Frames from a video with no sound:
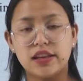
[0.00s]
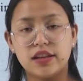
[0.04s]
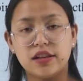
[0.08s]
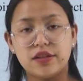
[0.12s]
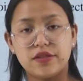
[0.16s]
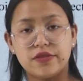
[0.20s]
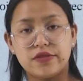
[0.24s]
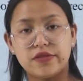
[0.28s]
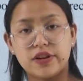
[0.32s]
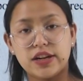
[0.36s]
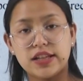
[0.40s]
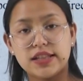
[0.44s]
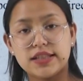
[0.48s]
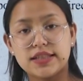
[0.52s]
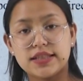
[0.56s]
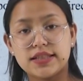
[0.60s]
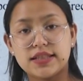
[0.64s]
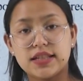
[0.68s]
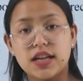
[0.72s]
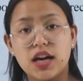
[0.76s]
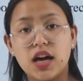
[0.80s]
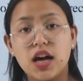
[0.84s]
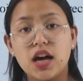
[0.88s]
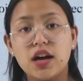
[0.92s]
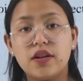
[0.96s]
difference
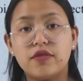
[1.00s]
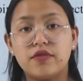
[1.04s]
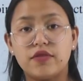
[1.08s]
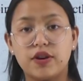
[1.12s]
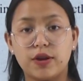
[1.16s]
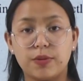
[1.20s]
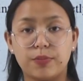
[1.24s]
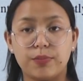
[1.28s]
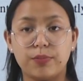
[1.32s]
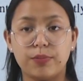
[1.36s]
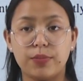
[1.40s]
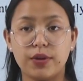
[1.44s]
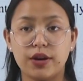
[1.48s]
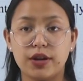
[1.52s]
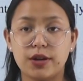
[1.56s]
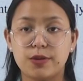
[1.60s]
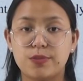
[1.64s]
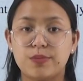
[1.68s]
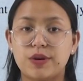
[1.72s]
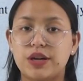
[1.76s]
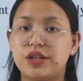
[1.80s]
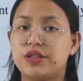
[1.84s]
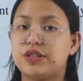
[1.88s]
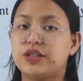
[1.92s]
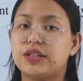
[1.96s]
in the vapor
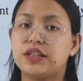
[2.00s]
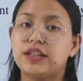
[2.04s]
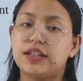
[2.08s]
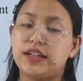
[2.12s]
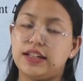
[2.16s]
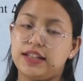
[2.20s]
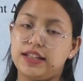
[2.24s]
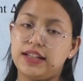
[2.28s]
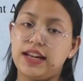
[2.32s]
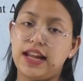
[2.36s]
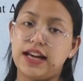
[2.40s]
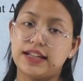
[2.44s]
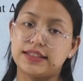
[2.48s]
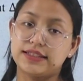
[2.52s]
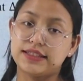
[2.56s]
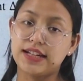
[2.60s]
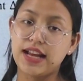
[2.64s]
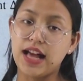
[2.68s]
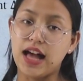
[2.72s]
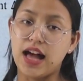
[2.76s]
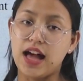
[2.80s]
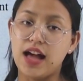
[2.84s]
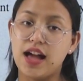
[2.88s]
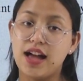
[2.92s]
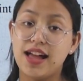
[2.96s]
pressure ana
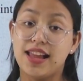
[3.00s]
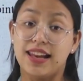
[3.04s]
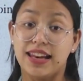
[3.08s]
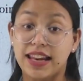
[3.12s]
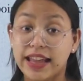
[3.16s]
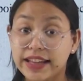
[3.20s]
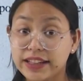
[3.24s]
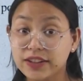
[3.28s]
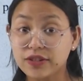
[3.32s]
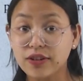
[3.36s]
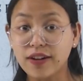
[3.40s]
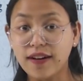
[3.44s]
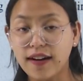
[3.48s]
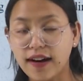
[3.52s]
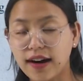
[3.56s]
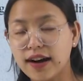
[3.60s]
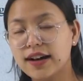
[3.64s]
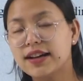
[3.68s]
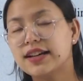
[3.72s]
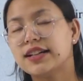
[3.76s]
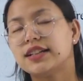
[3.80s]
lakcha like ko